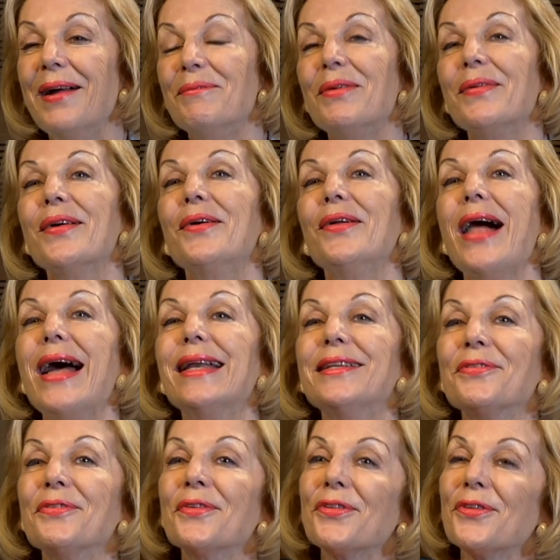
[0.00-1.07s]
But we all had
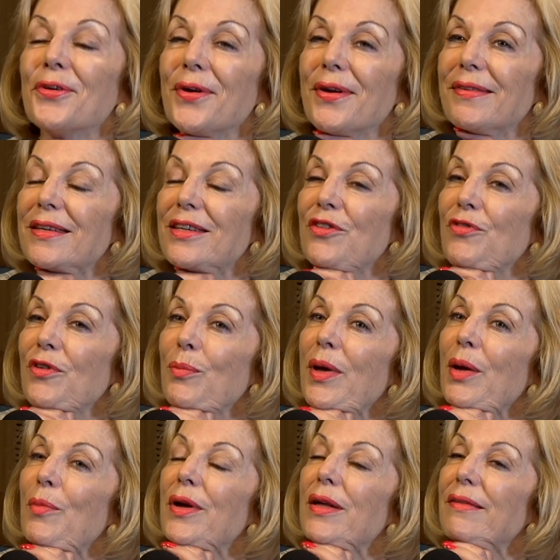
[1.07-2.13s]
different stories and different
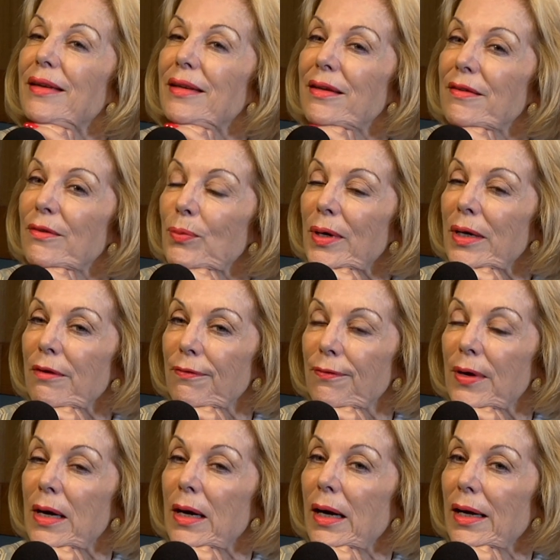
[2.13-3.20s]
memories. And there's one of,
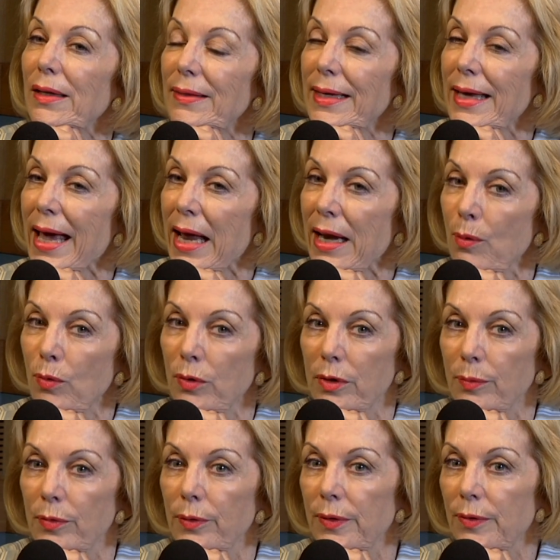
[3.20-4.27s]
I think Annie
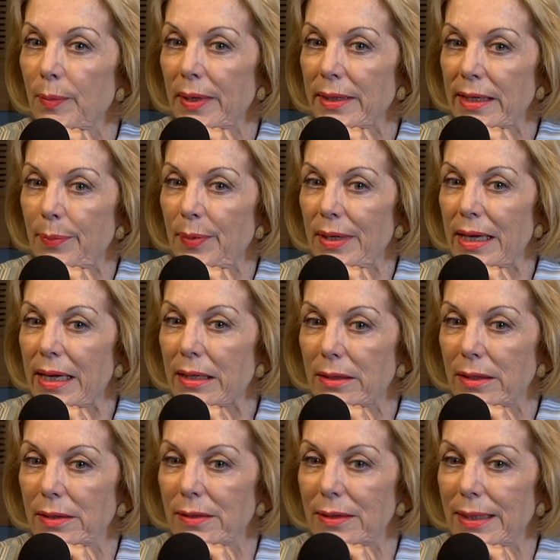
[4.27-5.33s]
Woodham, who was my deputy
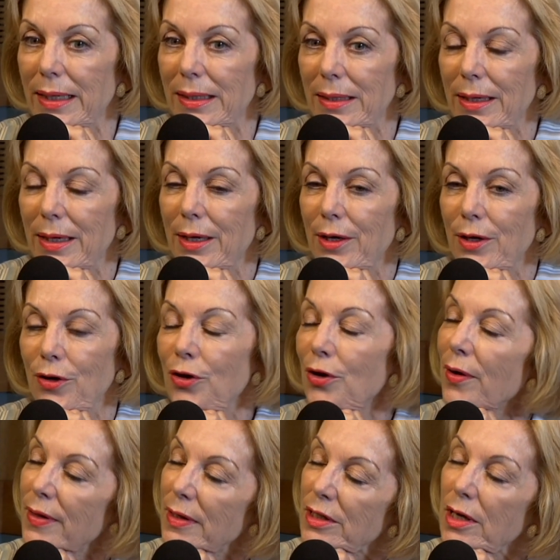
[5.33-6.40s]
editor, said,
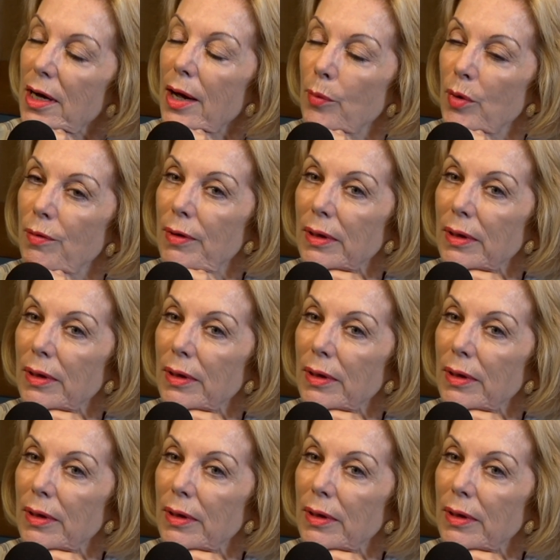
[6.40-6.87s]
at the time we